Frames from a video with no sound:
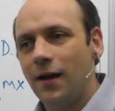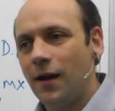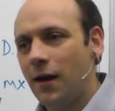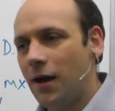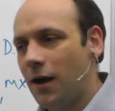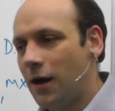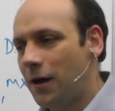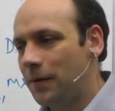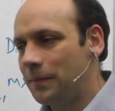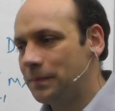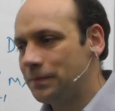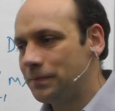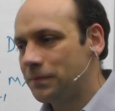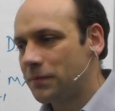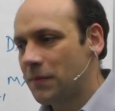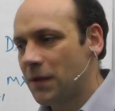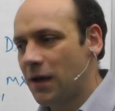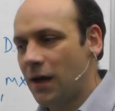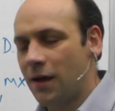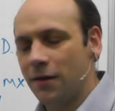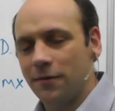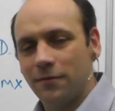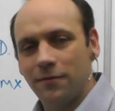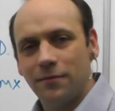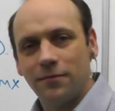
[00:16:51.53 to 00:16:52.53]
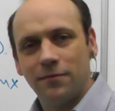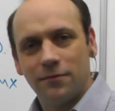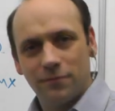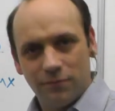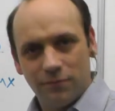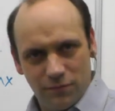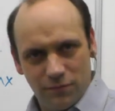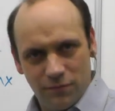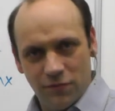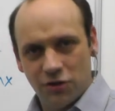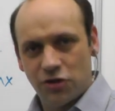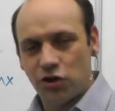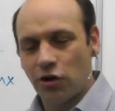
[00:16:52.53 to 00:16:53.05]
and
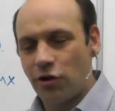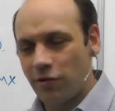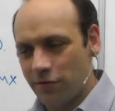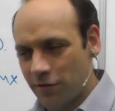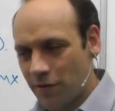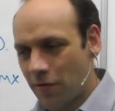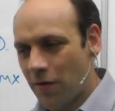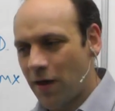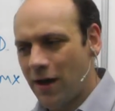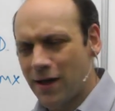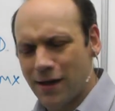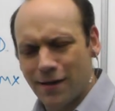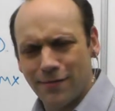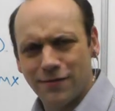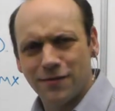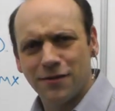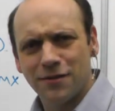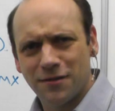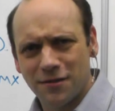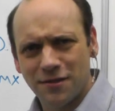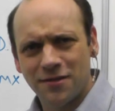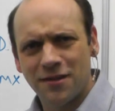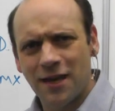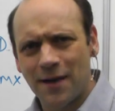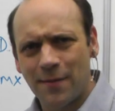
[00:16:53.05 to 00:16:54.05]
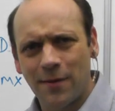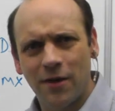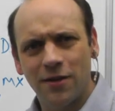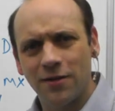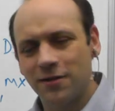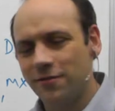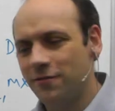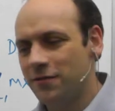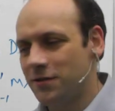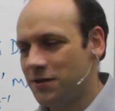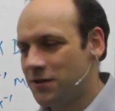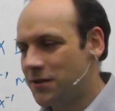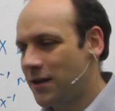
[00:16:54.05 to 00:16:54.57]
showing that that gives us the same
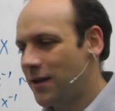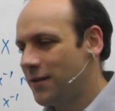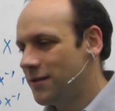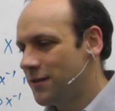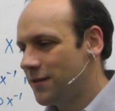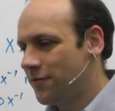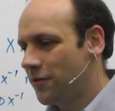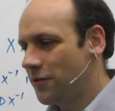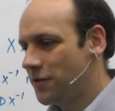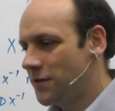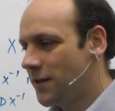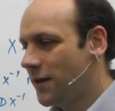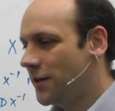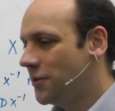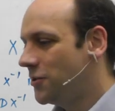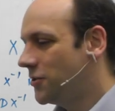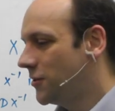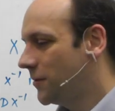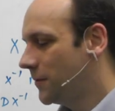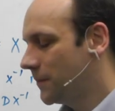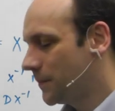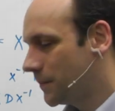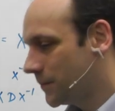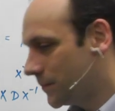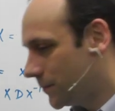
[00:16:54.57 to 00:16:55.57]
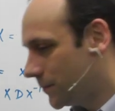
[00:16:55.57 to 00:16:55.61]
answer as a tensor rotation.